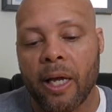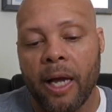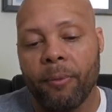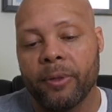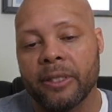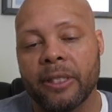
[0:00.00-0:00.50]

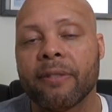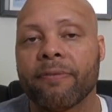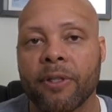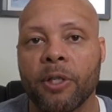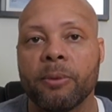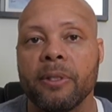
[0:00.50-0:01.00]
And when in this
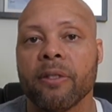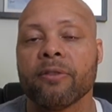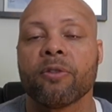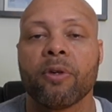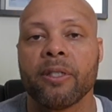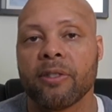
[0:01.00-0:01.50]
film, he does
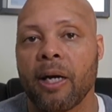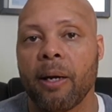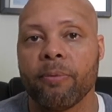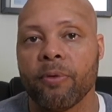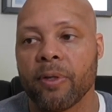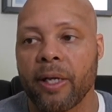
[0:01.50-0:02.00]
a great
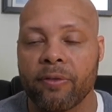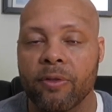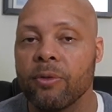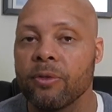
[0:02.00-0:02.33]
job doing that too,